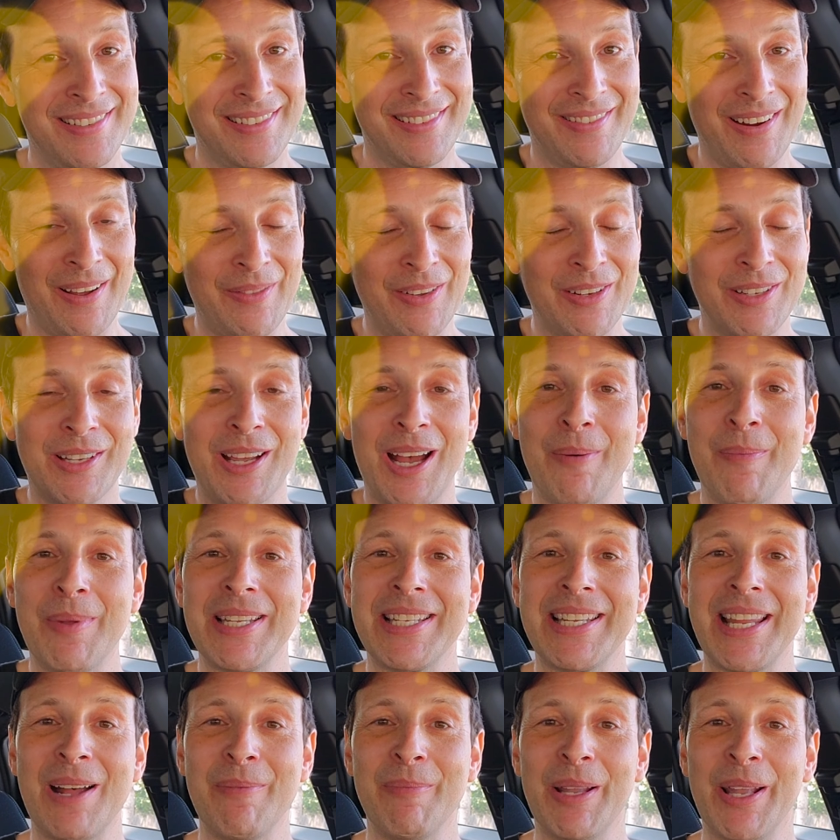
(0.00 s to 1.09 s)
Drop those
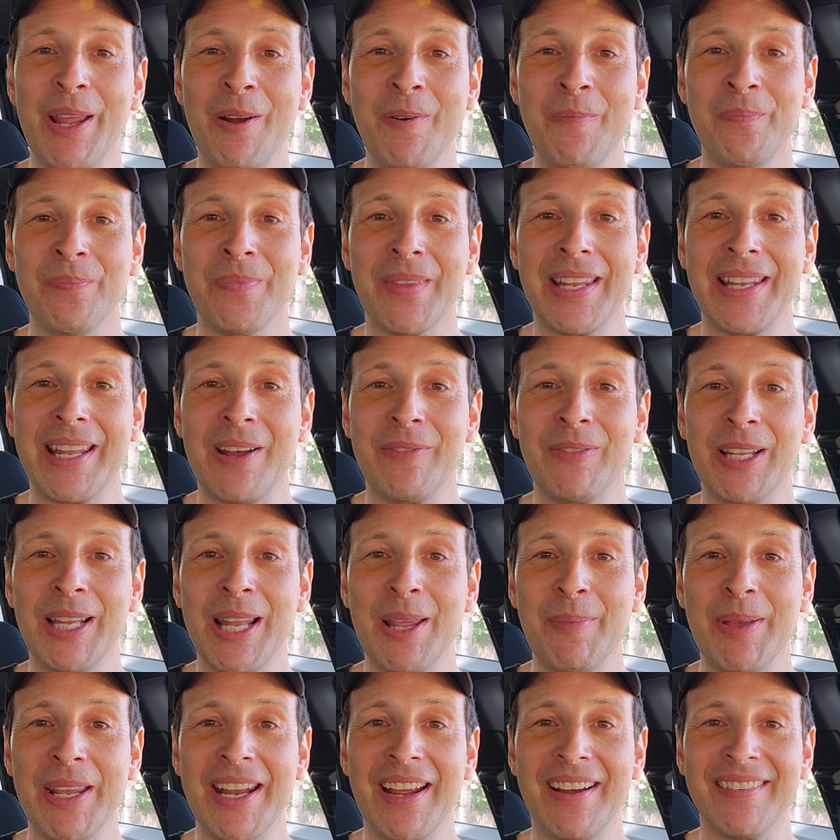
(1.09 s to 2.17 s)
comments down below and definitely
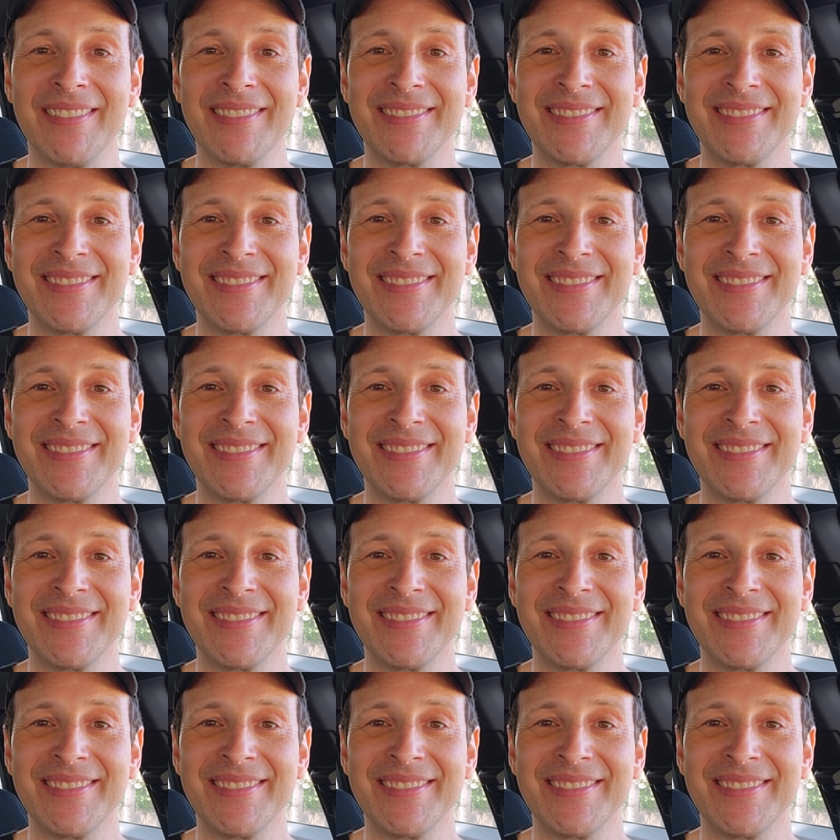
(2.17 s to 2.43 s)
let me know.